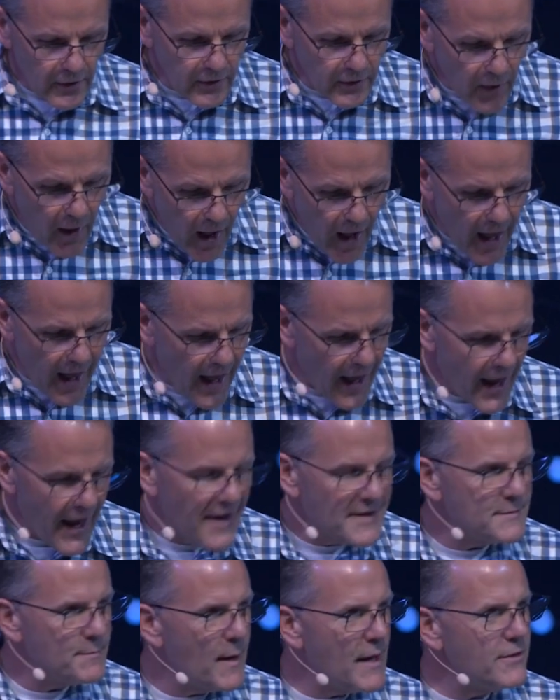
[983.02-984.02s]
law
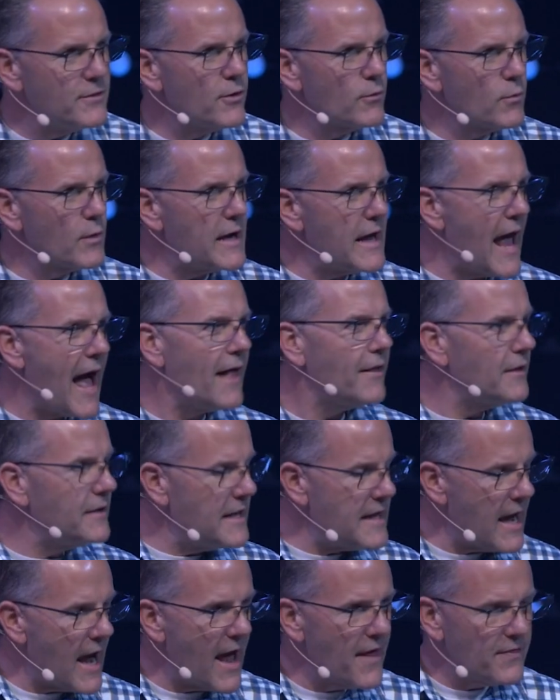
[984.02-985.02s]
has made the
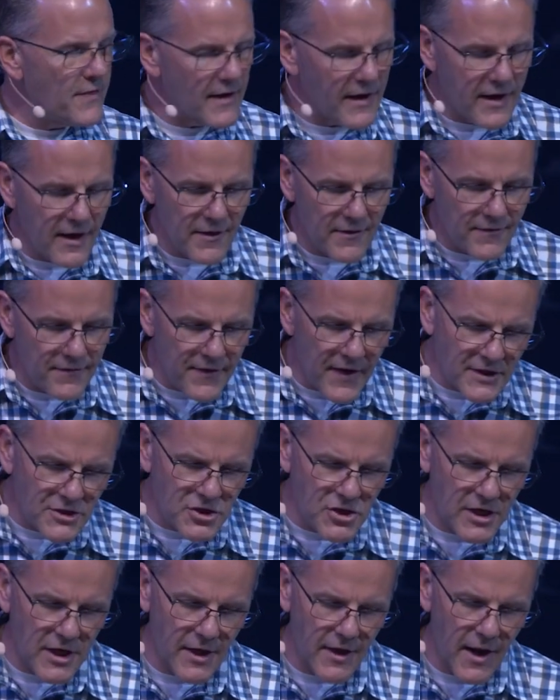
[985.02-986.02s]
reality and the
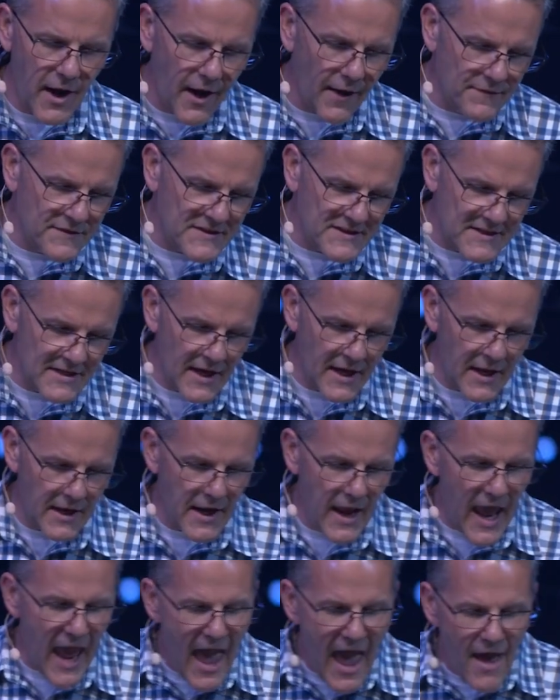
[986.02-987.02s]
conviction of
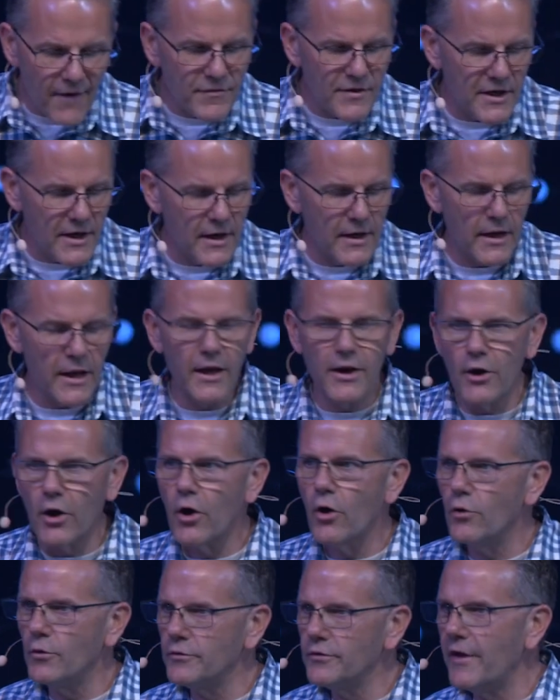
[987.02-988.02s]
sin evident in
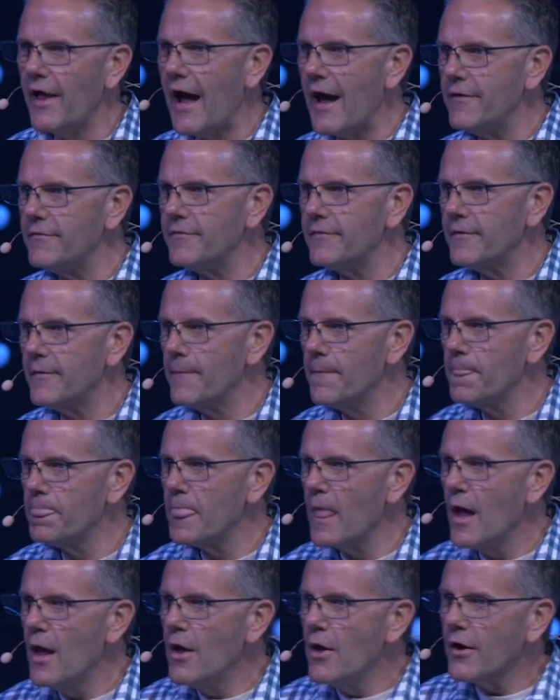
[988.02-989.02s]
our own life.
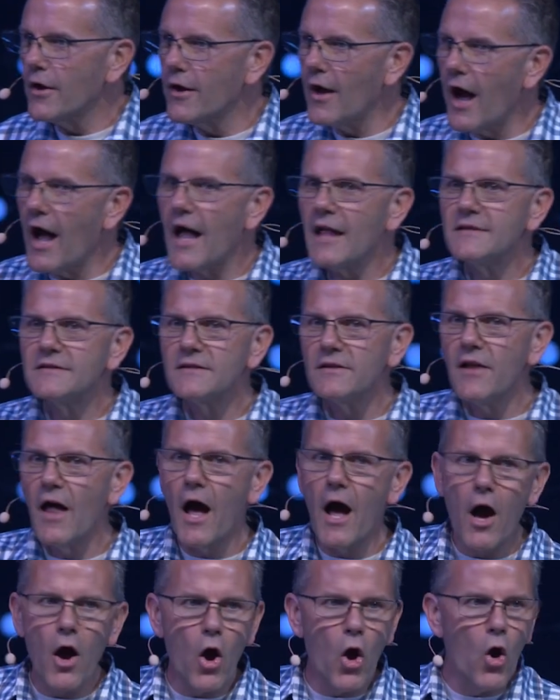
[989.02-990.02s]
God's
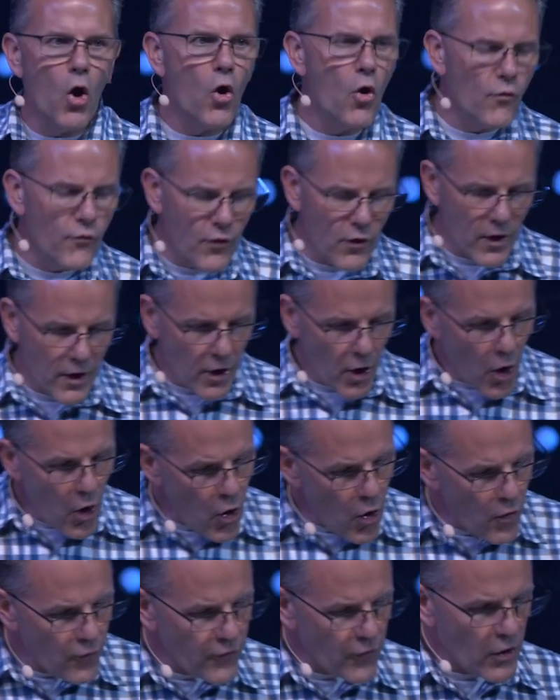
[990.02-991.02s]
law over and
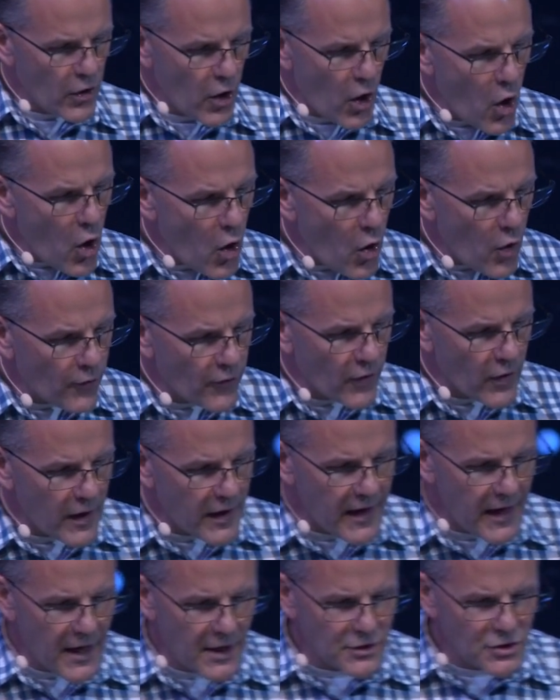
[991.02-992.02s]
over and over
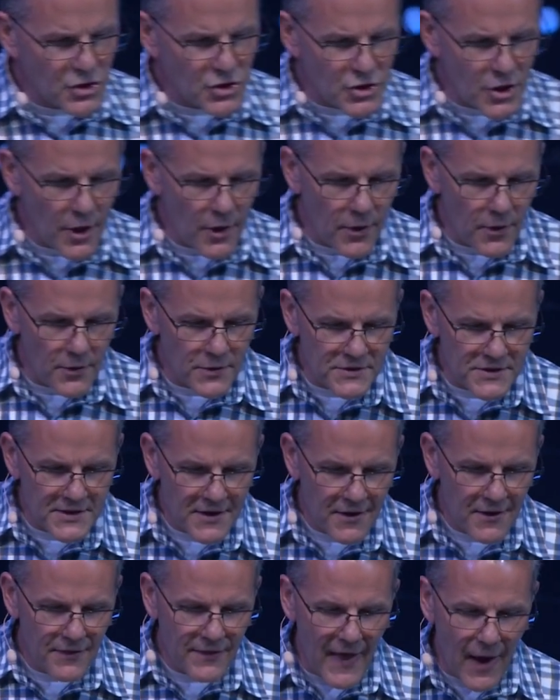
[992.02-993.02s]
again
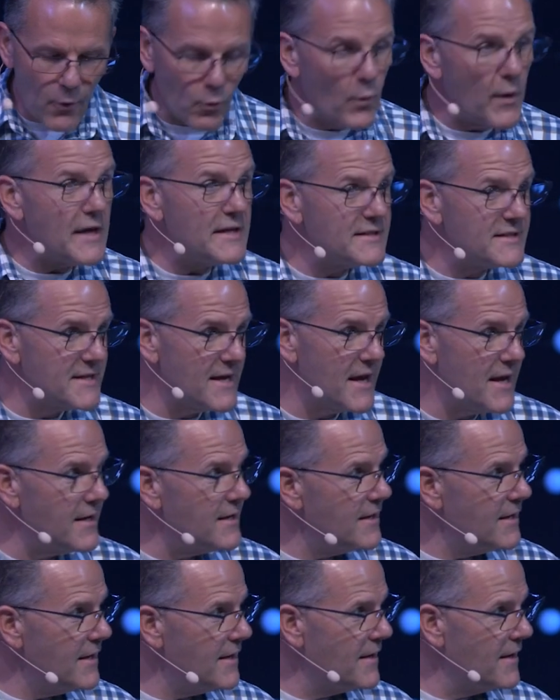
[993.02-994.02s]
shows that we
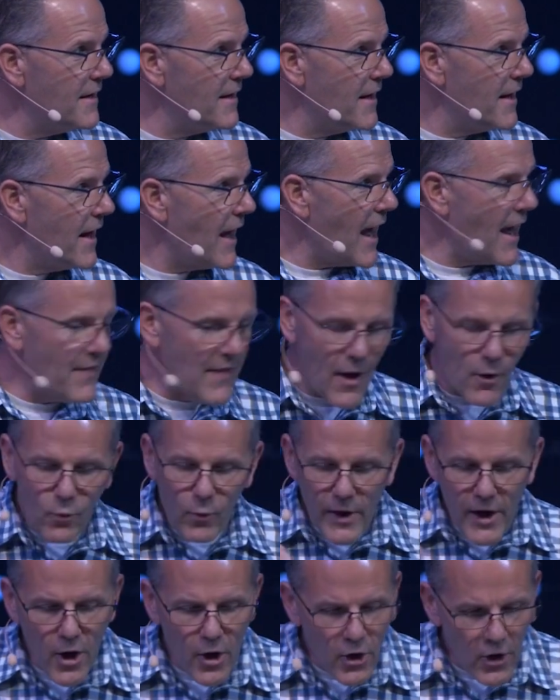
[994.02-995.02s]
sin and
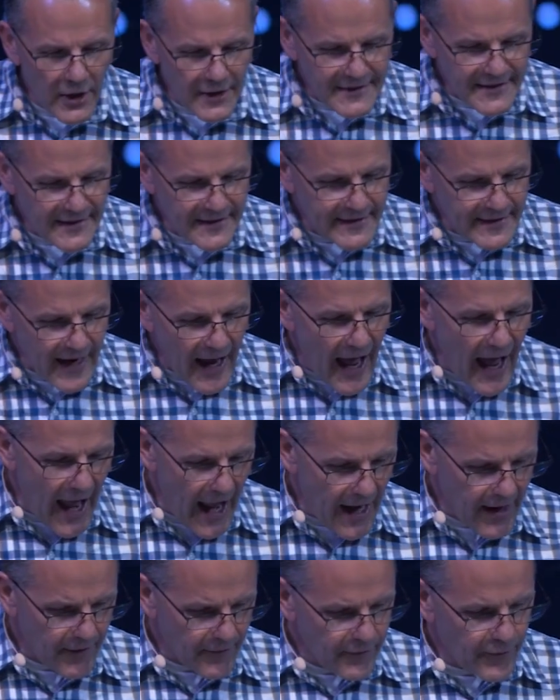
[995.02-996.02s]
that we are going to
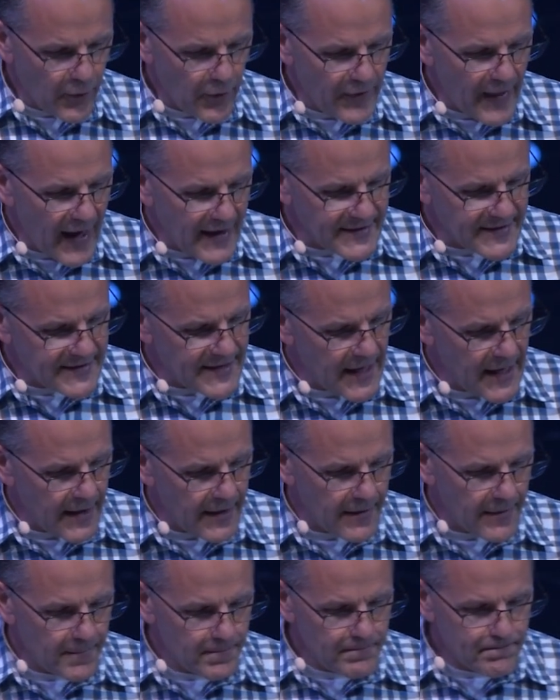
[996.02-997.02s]
die for that
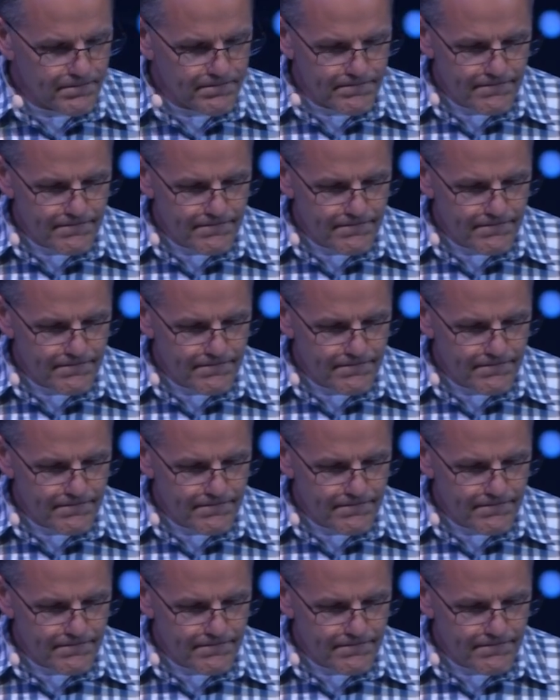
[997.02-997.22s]
sin.